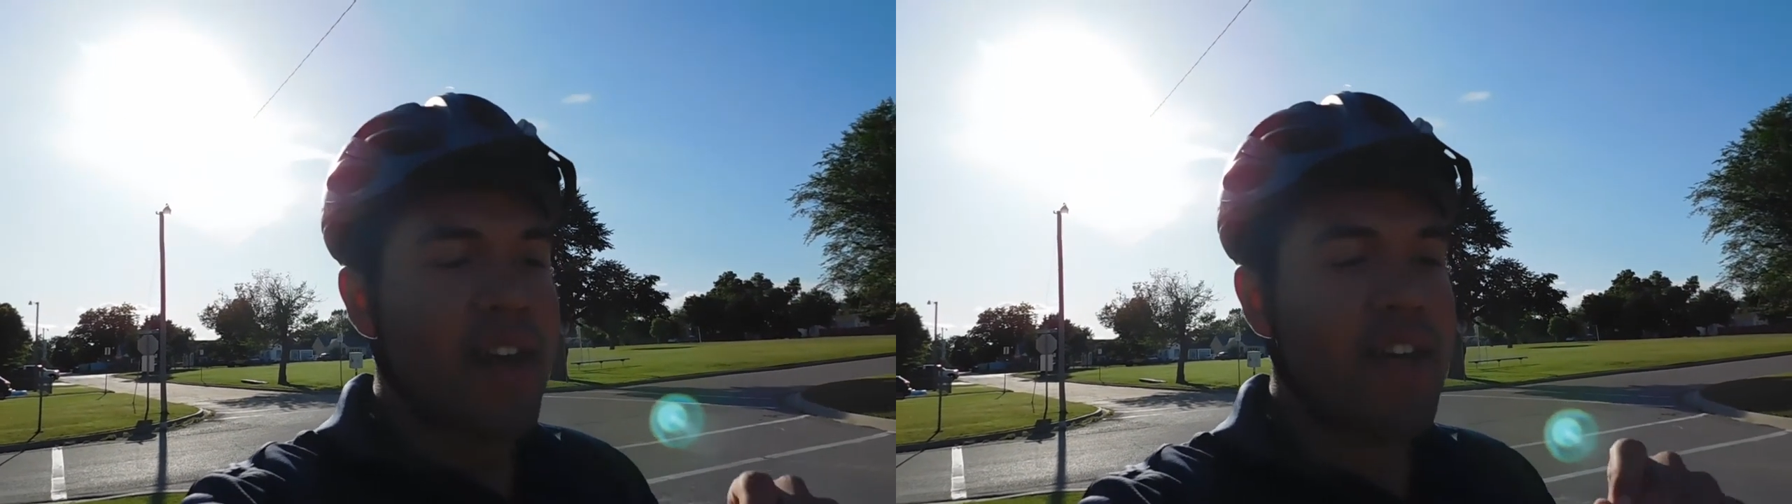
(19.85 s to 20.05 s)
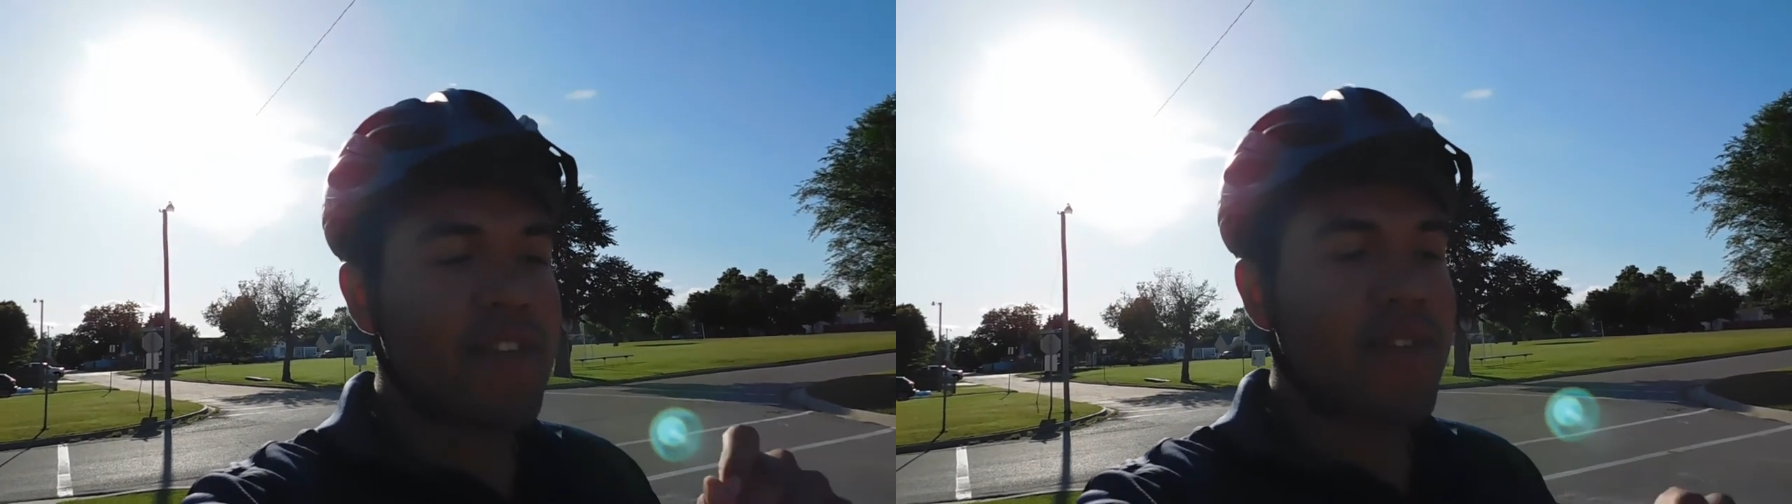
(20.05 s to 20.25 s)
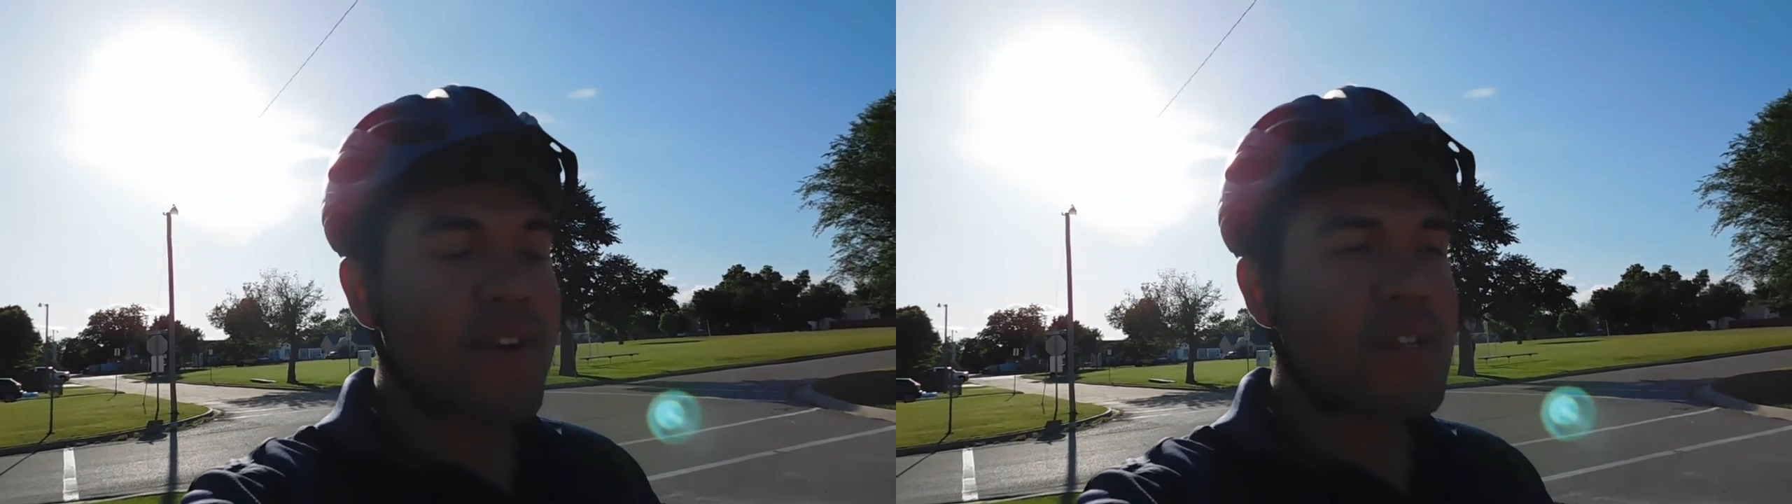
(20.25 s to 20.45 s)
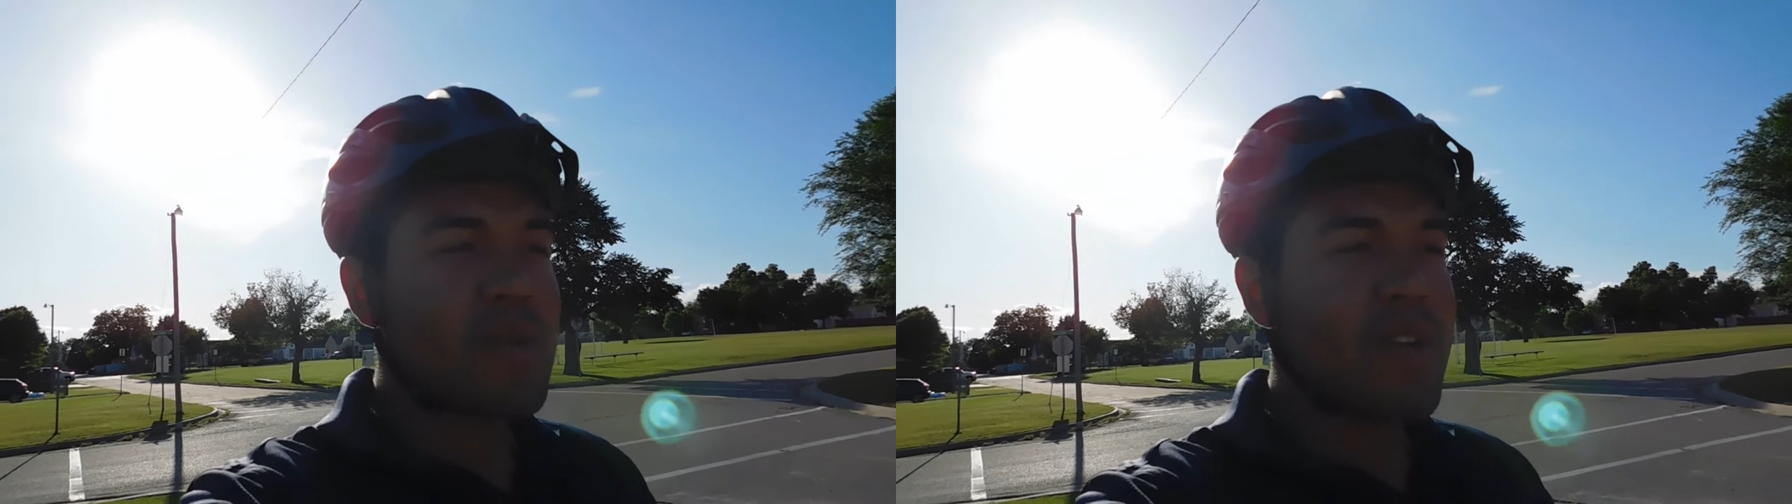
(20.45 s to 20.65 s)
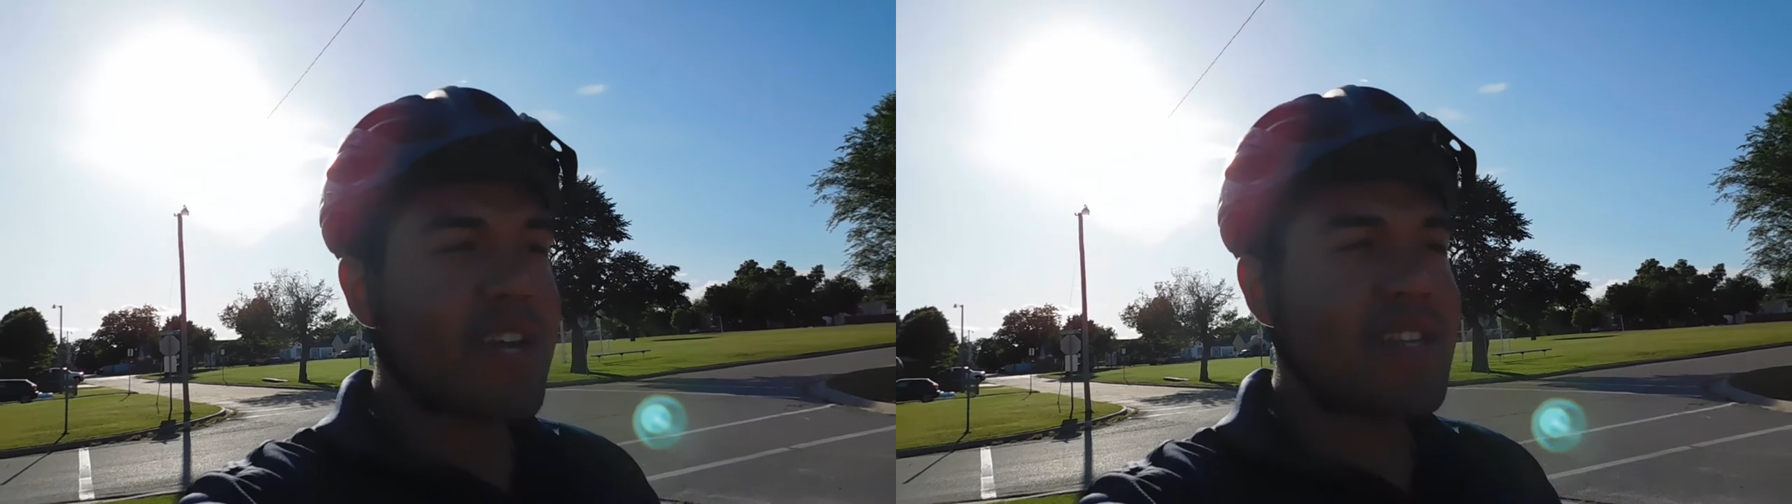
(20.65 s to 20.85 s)
And the first
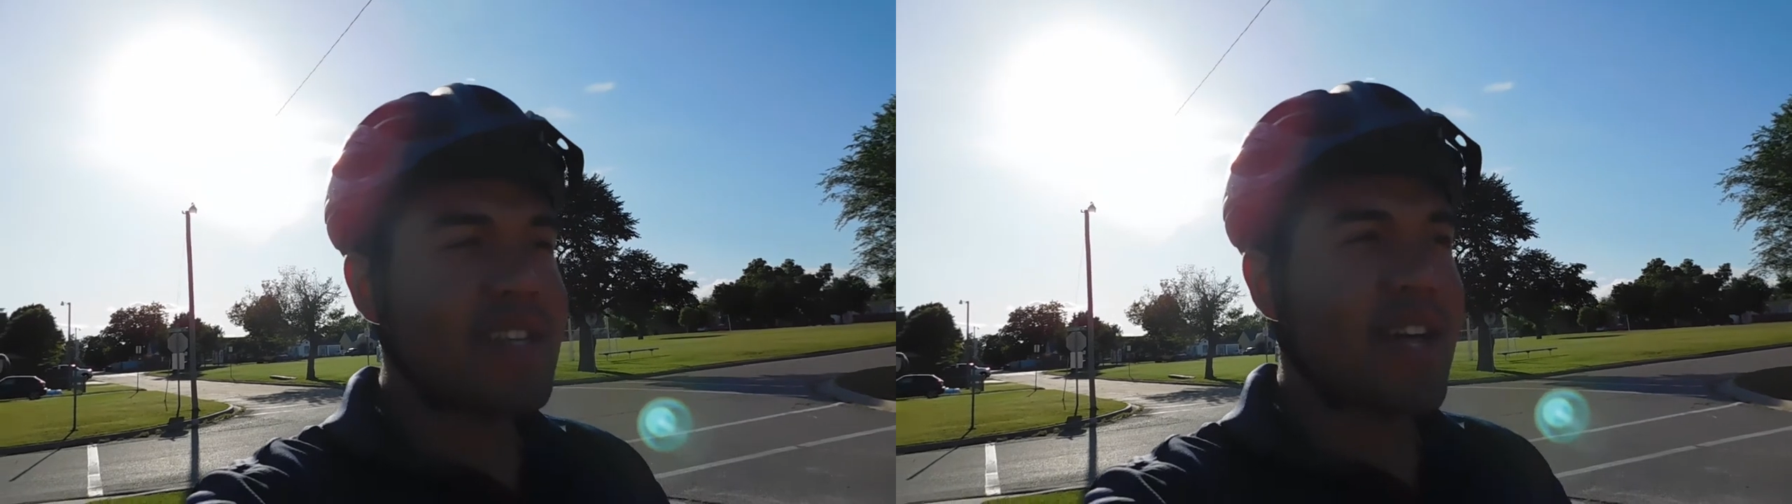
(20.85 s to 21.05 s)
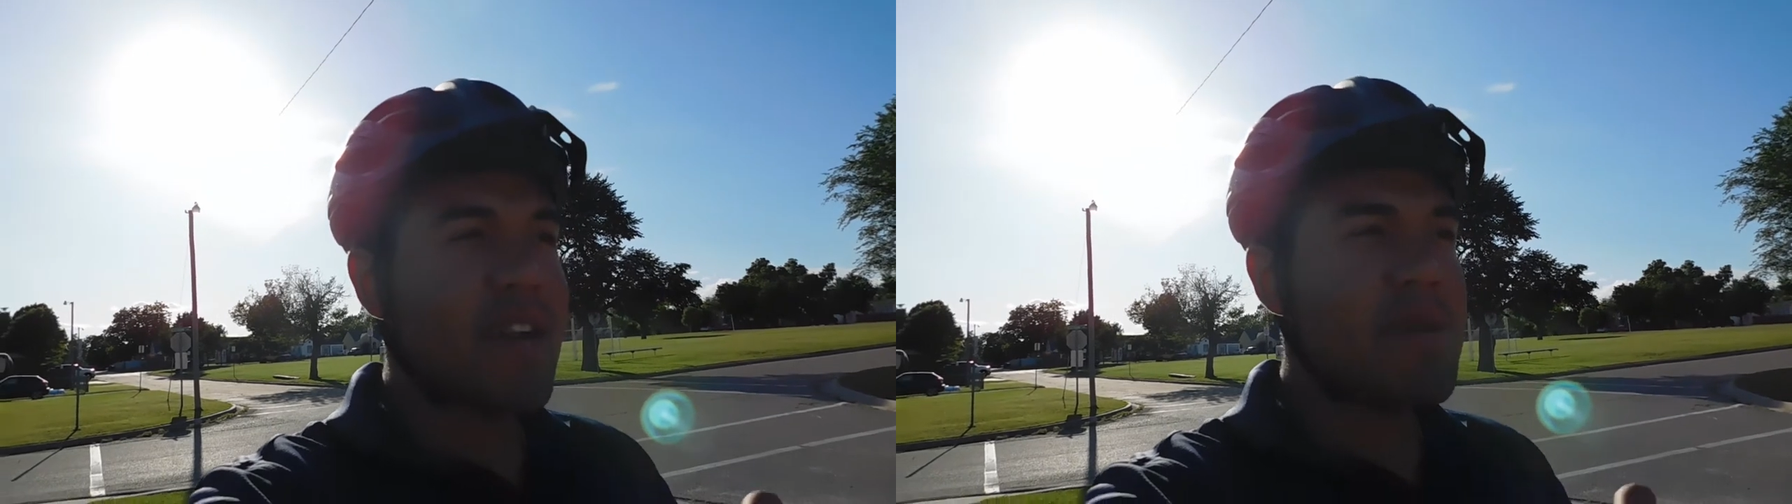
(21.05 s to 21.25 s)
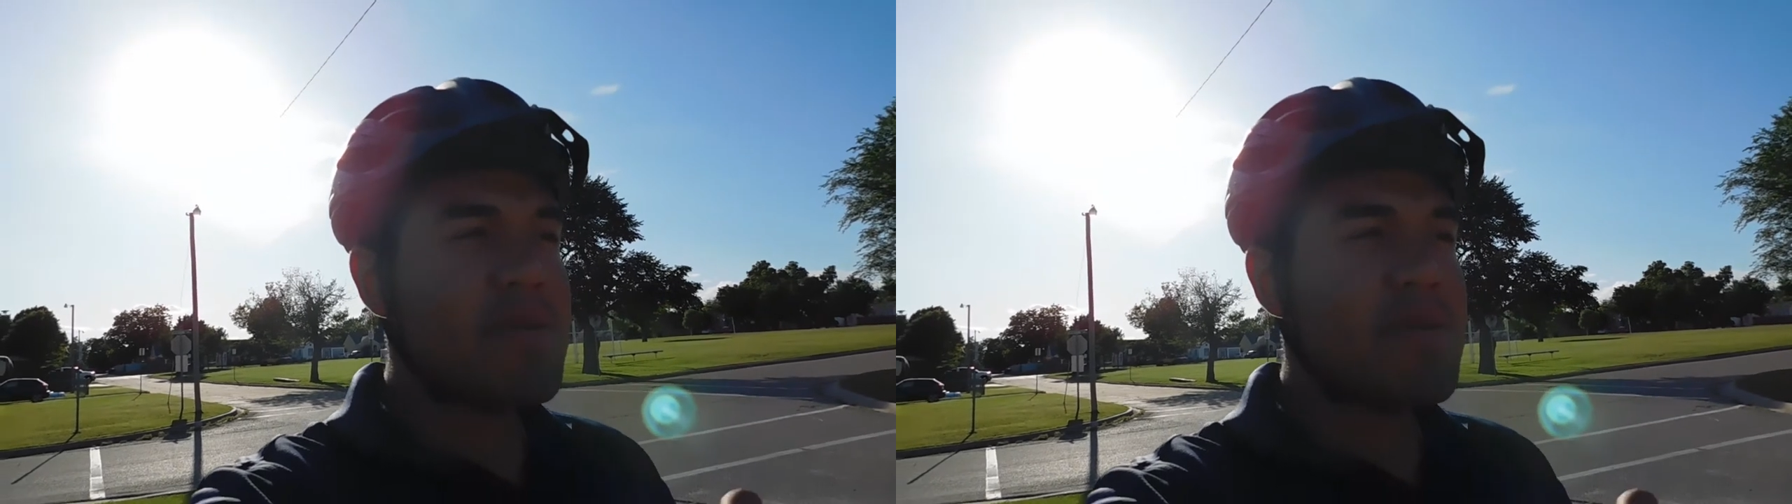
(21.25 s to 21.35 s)
one is a lot of